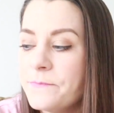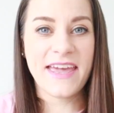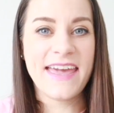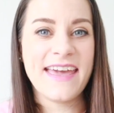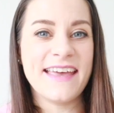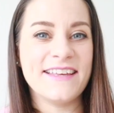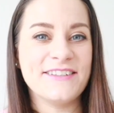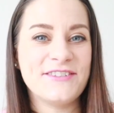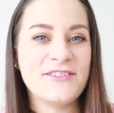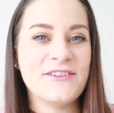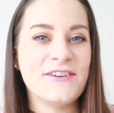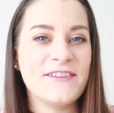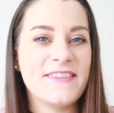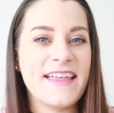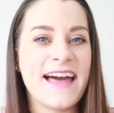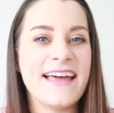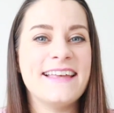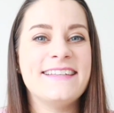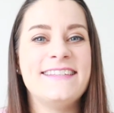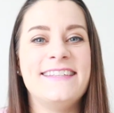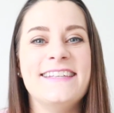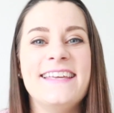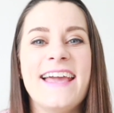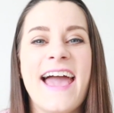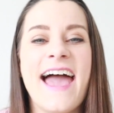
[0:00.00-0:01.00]
Okay, so that
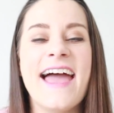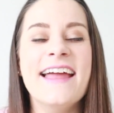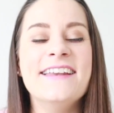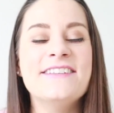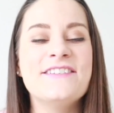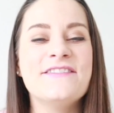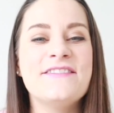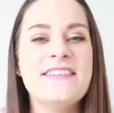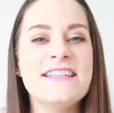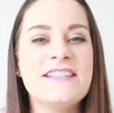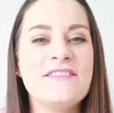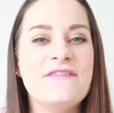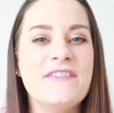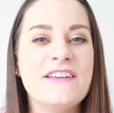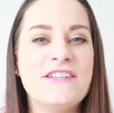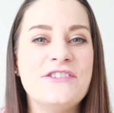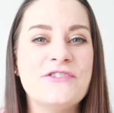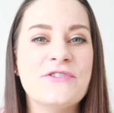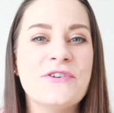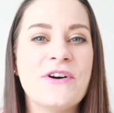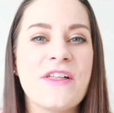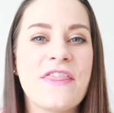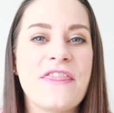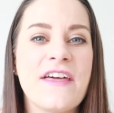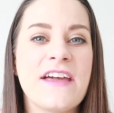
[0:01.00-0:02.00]
is the end of this
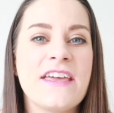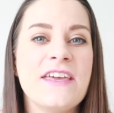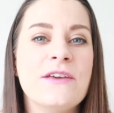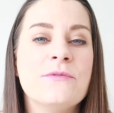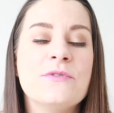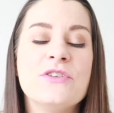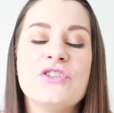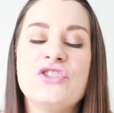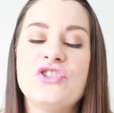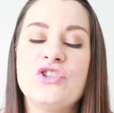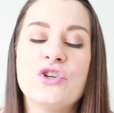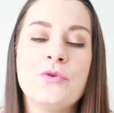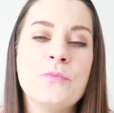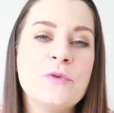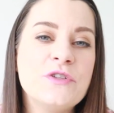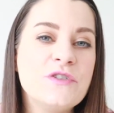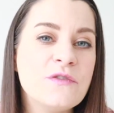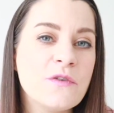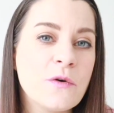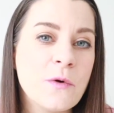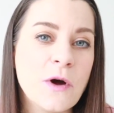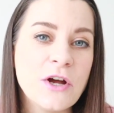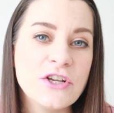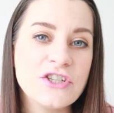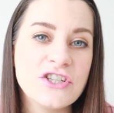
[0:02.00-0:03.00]
video. Thank you so much
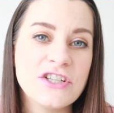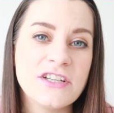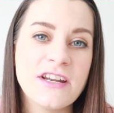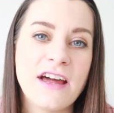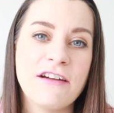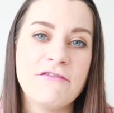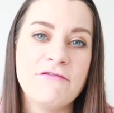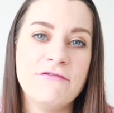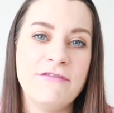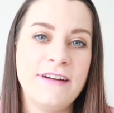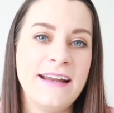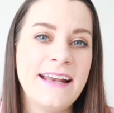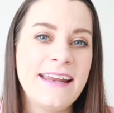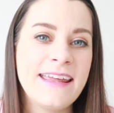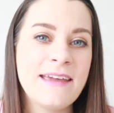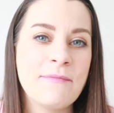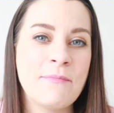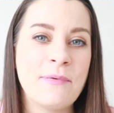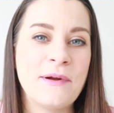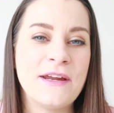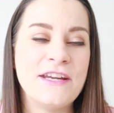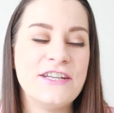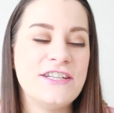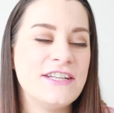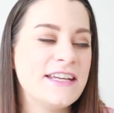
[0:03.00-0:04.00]
for watching. I really
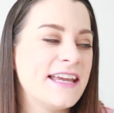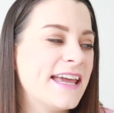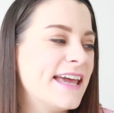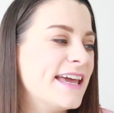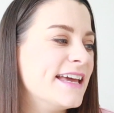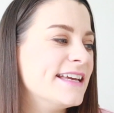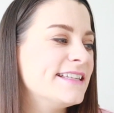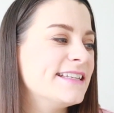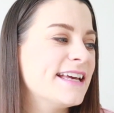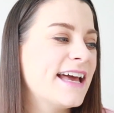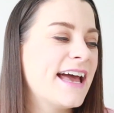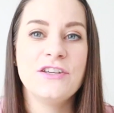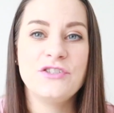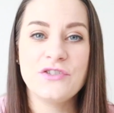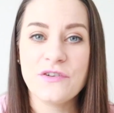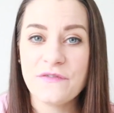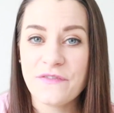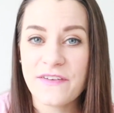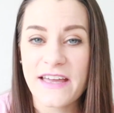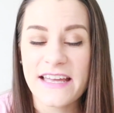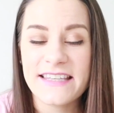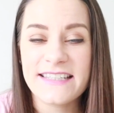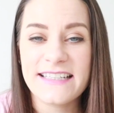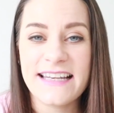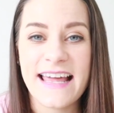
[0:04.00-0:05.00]
appreciate it. Don't
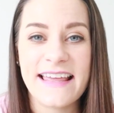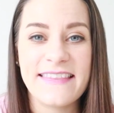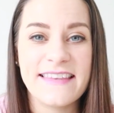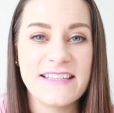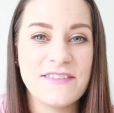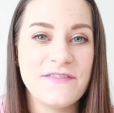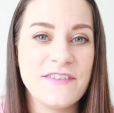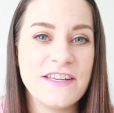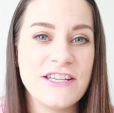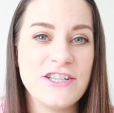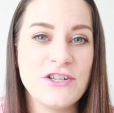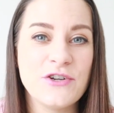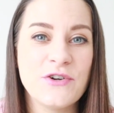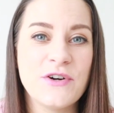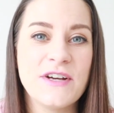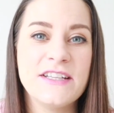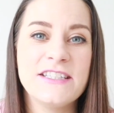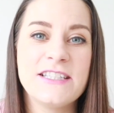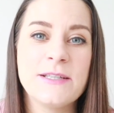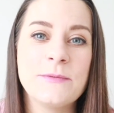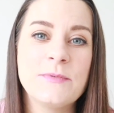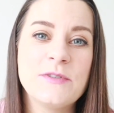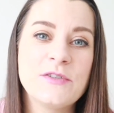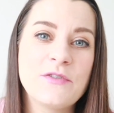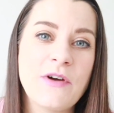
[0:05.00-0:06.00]
forget to like this video
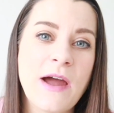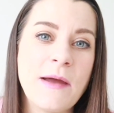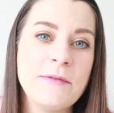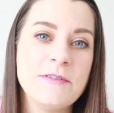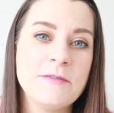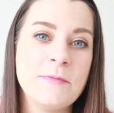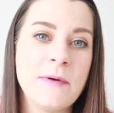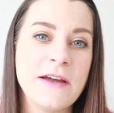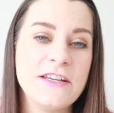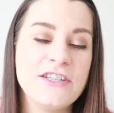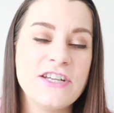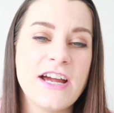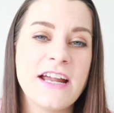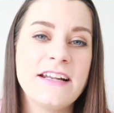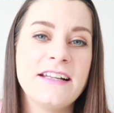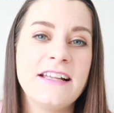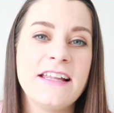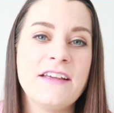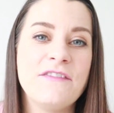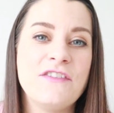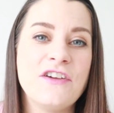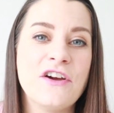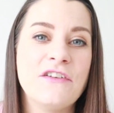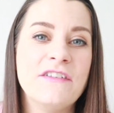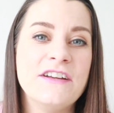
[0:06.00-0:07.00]
and subscribe to my channel
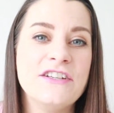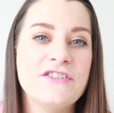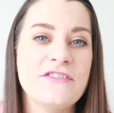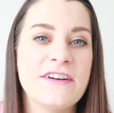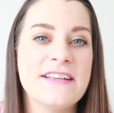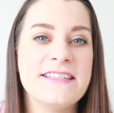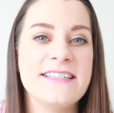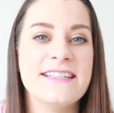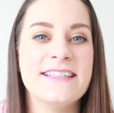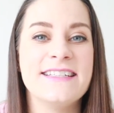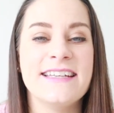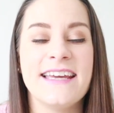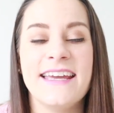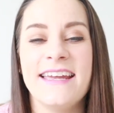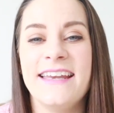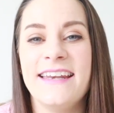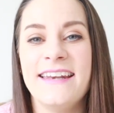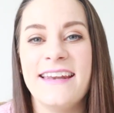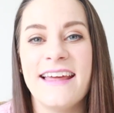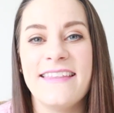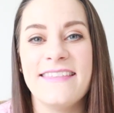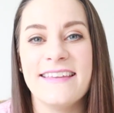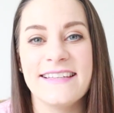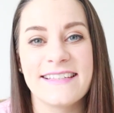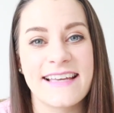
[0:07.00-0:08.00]
if you're interested
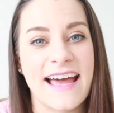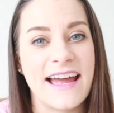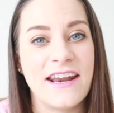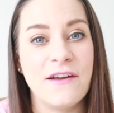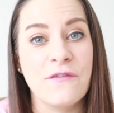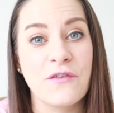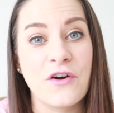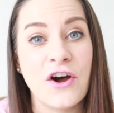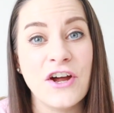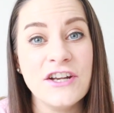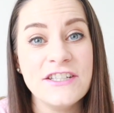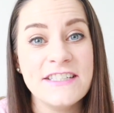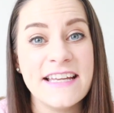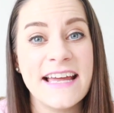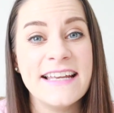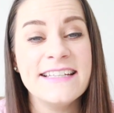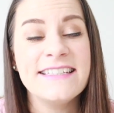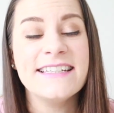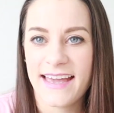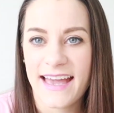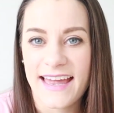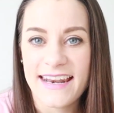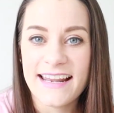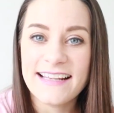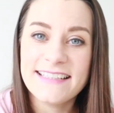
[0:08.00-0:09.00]
in this kind of
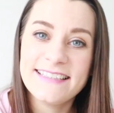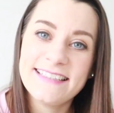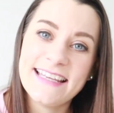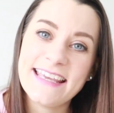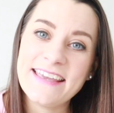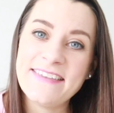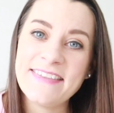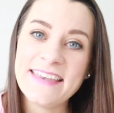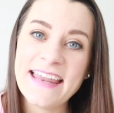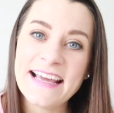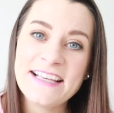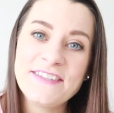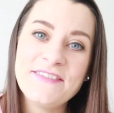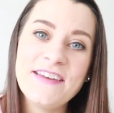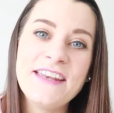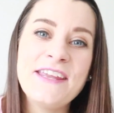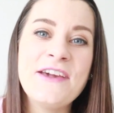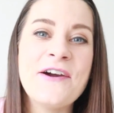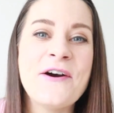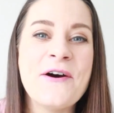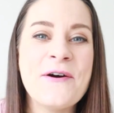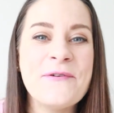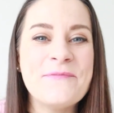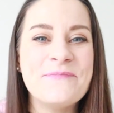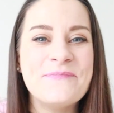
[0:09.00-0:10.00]
content. And I'll see you in the next video.